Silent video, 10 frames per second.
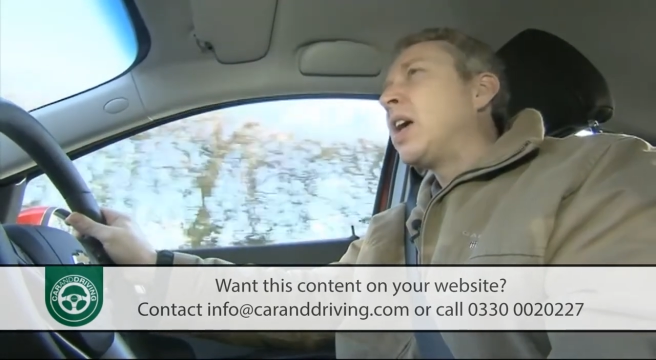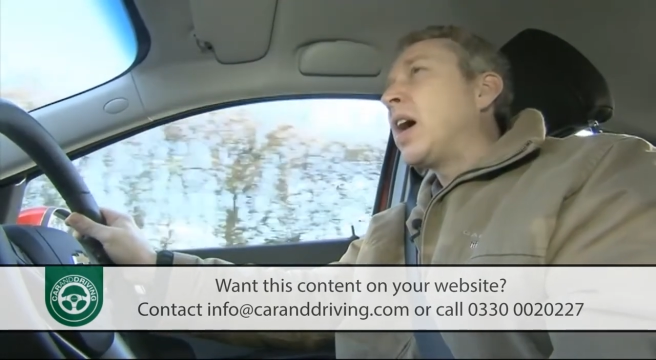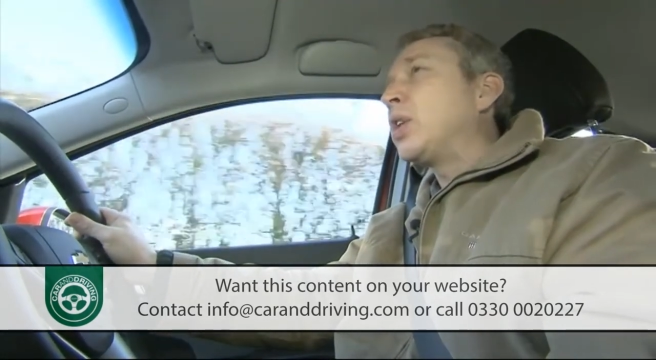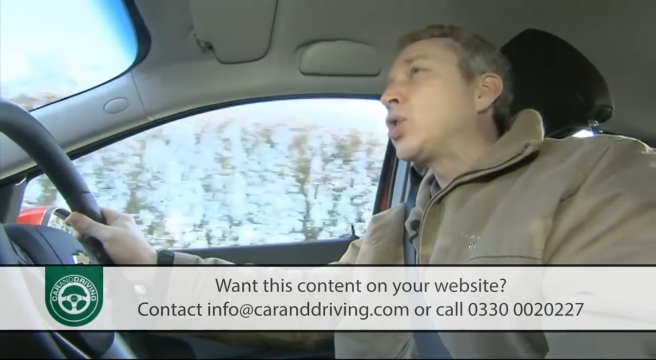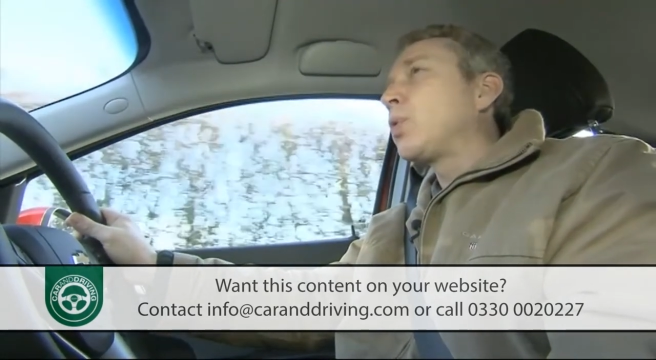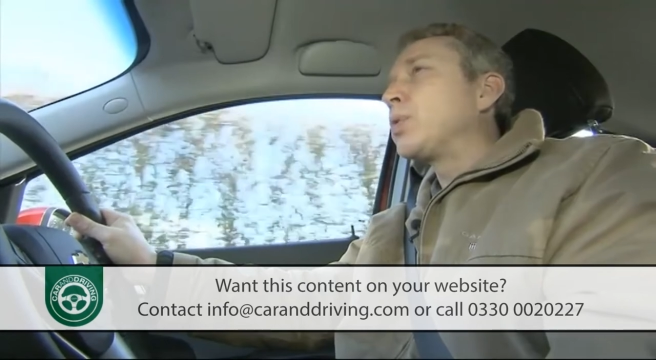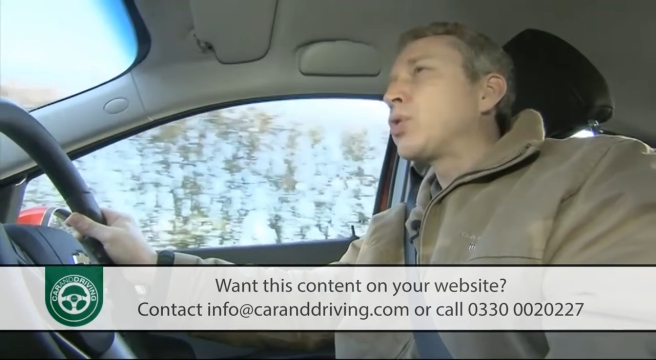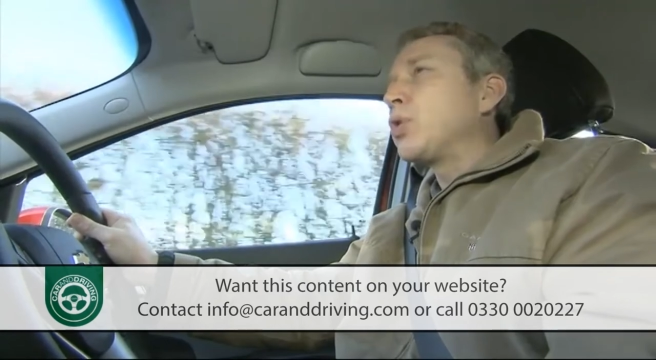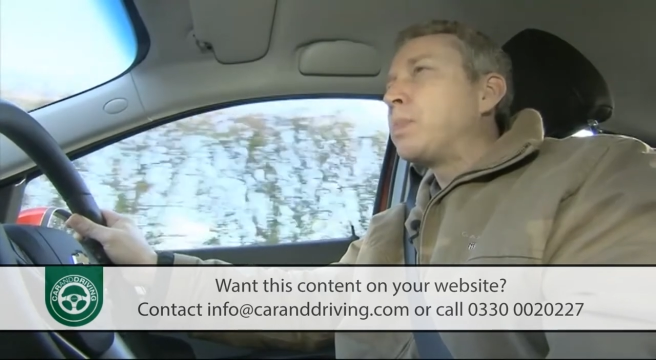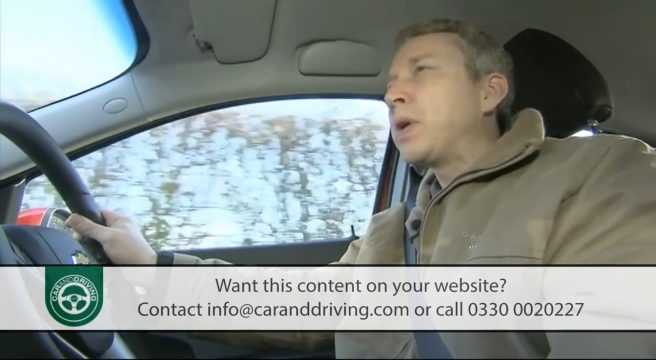And insurance
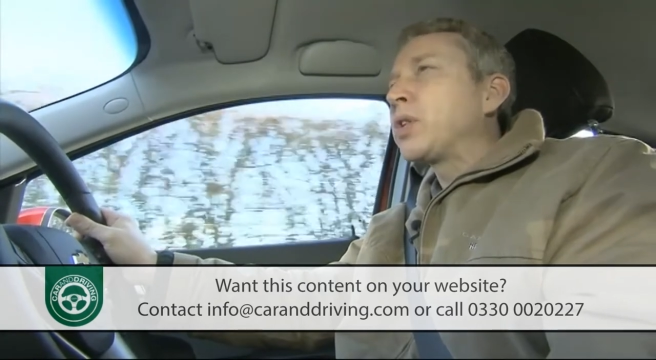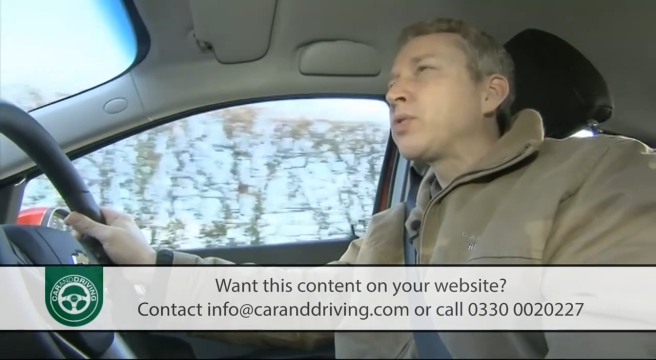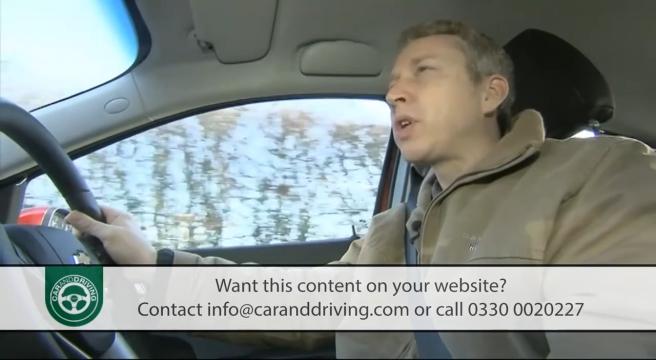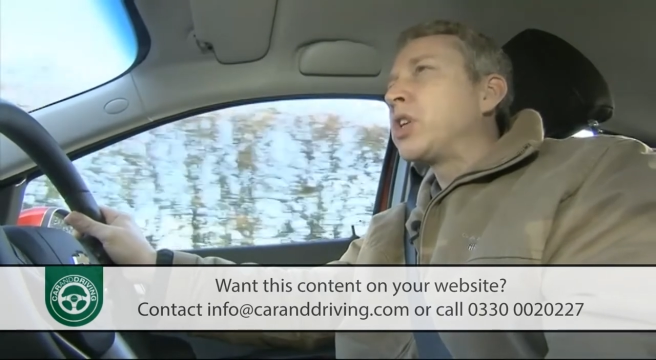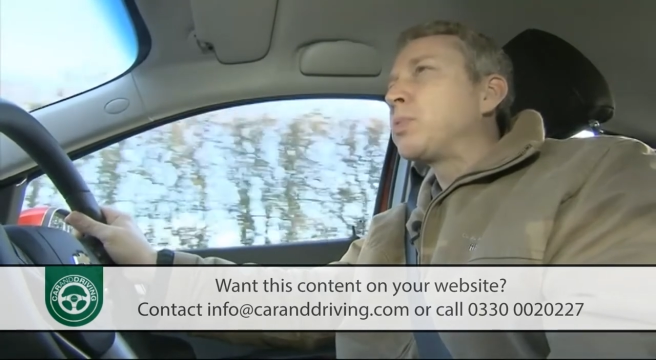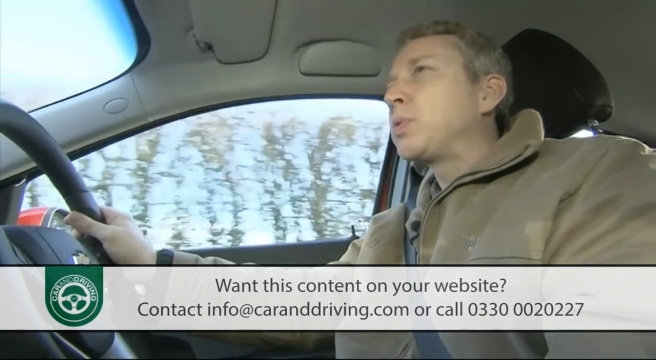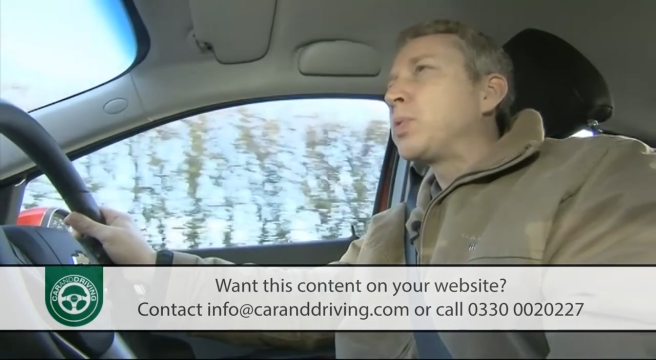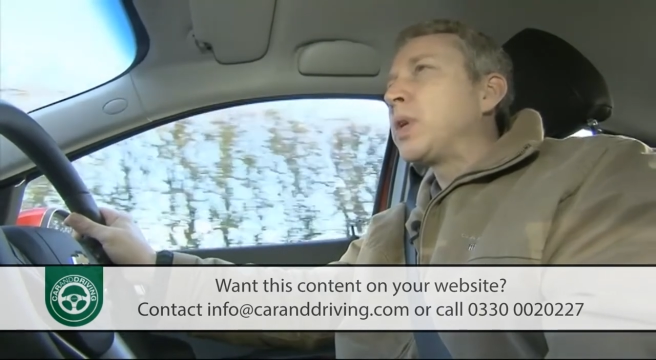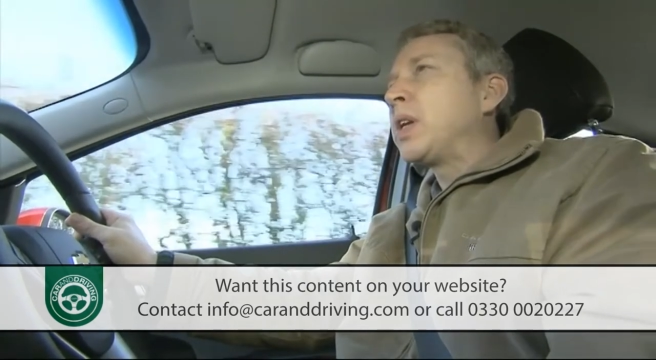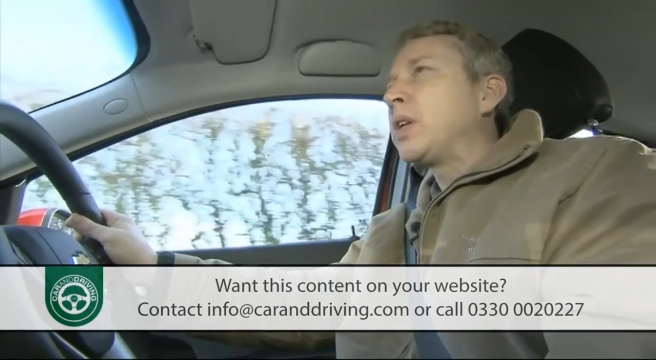groupings range
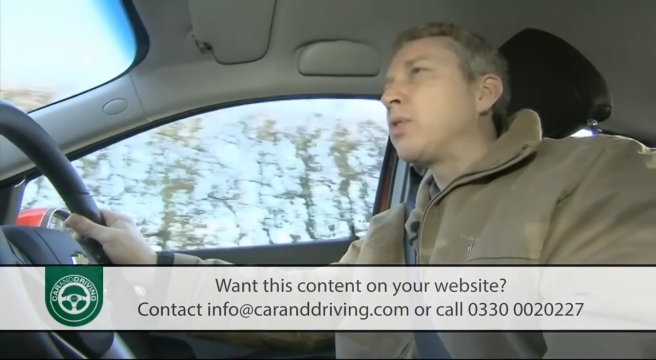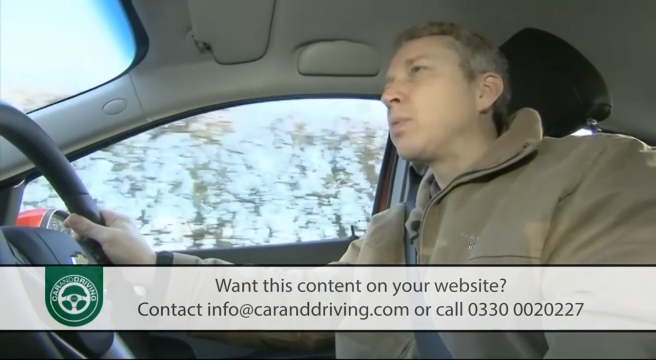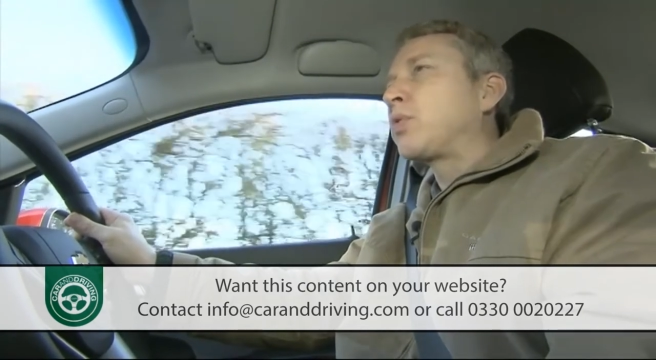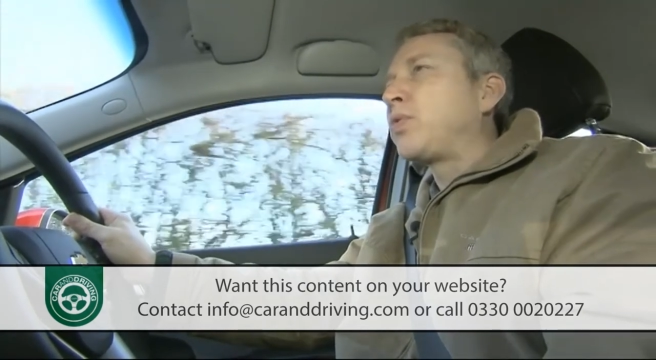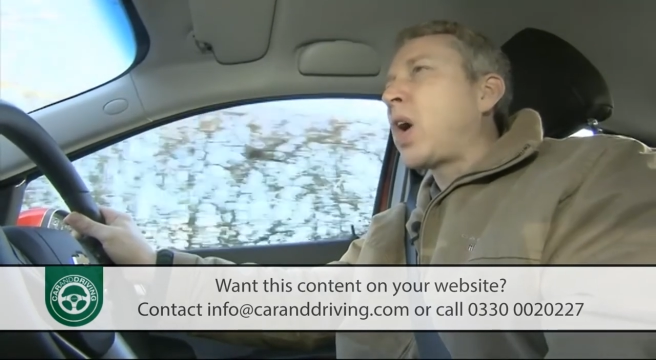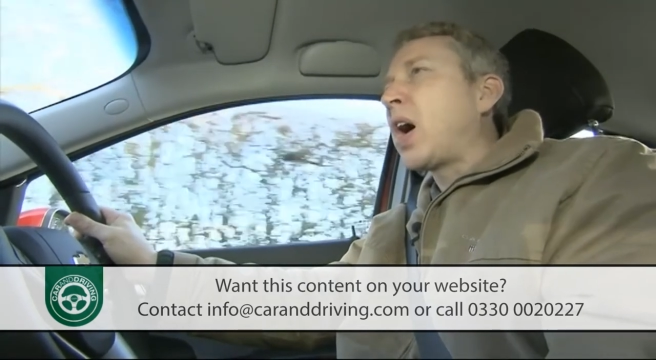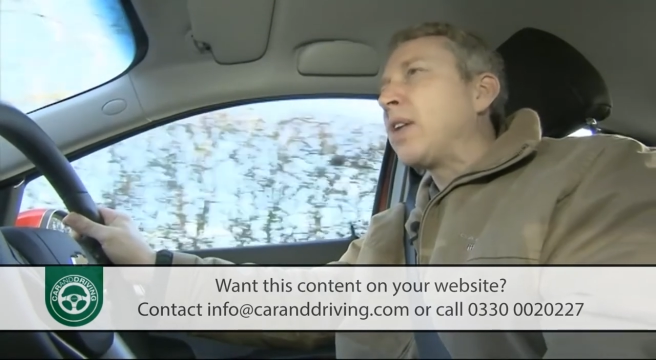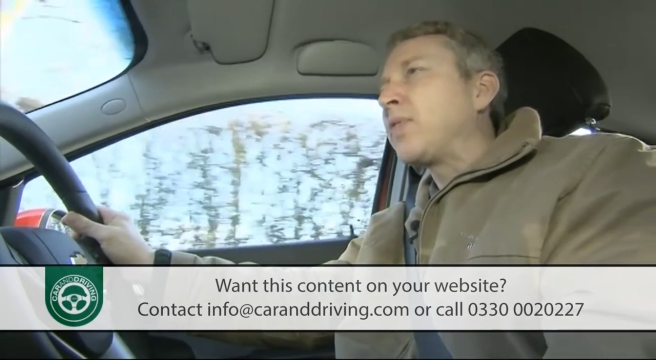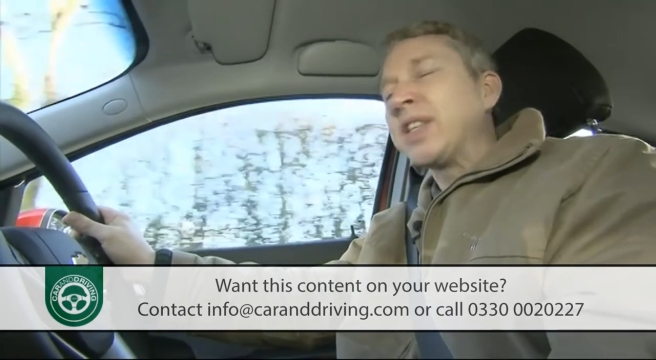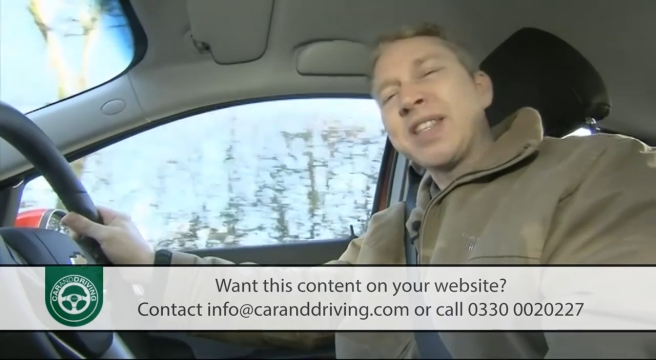between groups
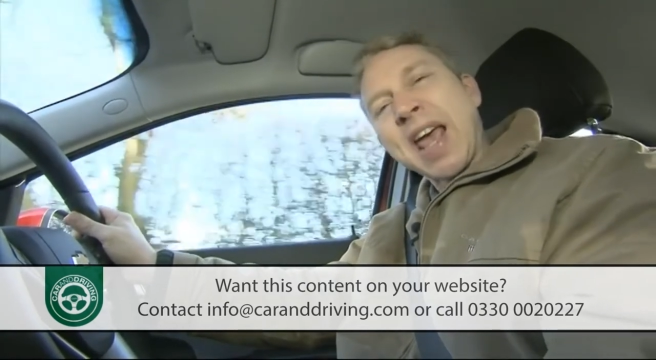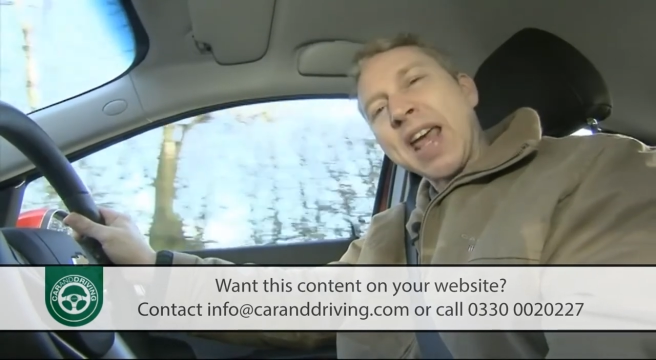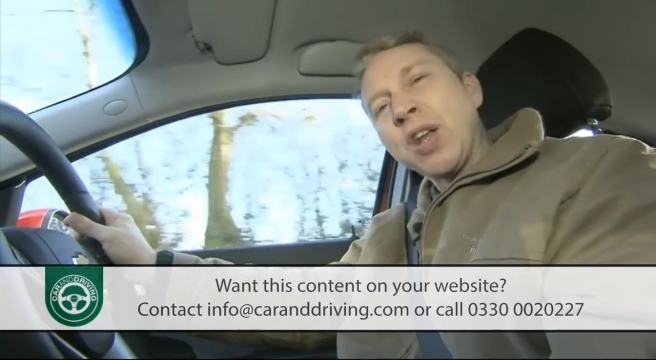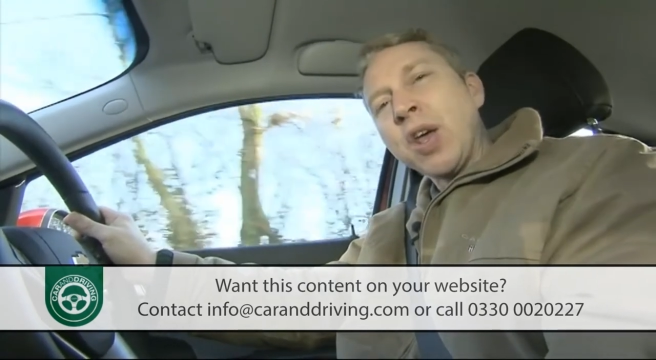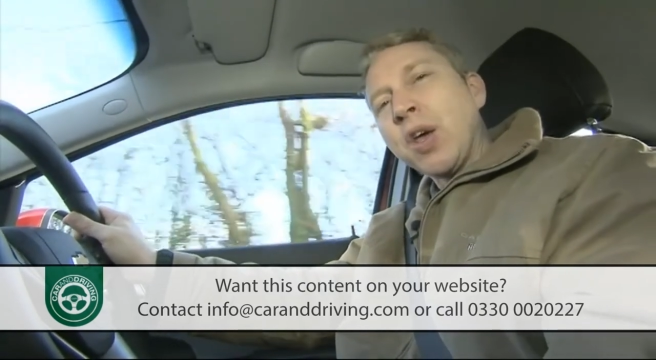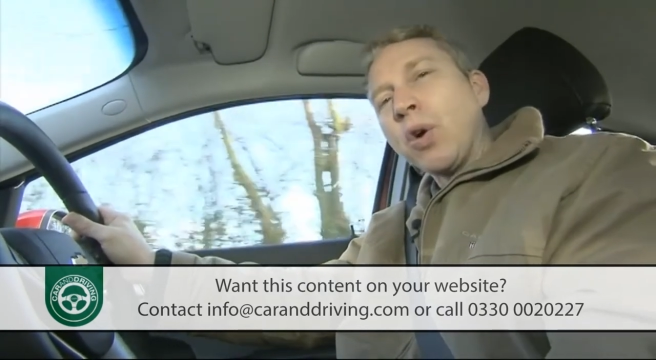5 and 10